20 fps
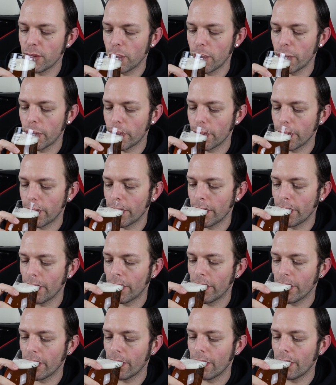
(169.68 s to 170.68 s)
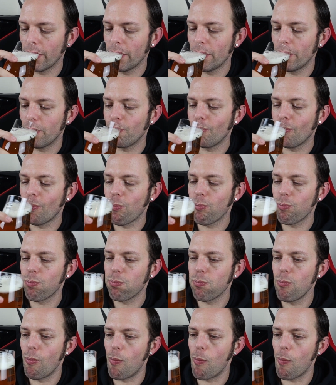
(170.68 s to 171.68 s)

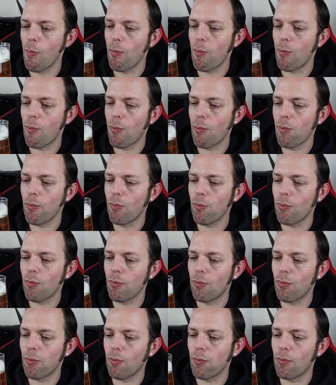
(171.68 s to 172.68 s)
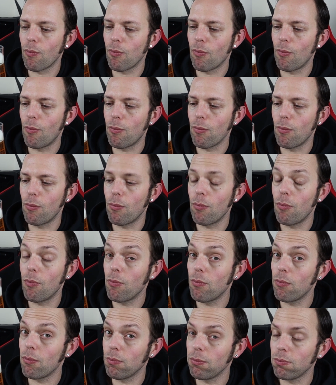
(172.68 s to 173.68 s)

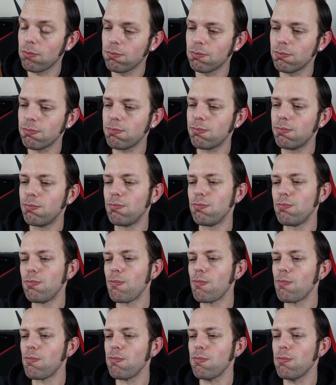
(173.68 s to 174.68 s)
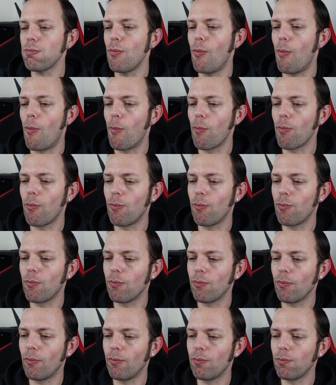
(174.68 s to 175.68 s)

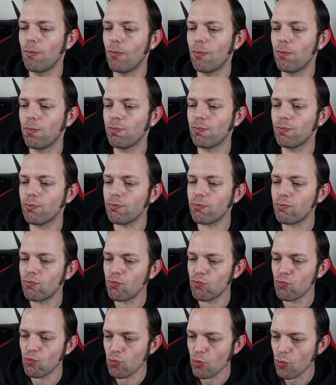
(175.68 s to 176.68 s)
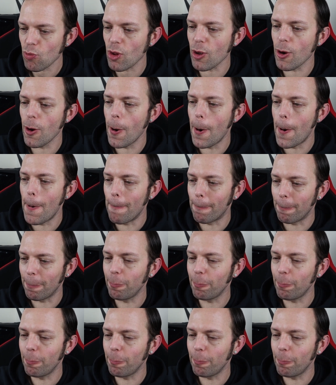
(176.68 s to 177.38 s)
[no speech]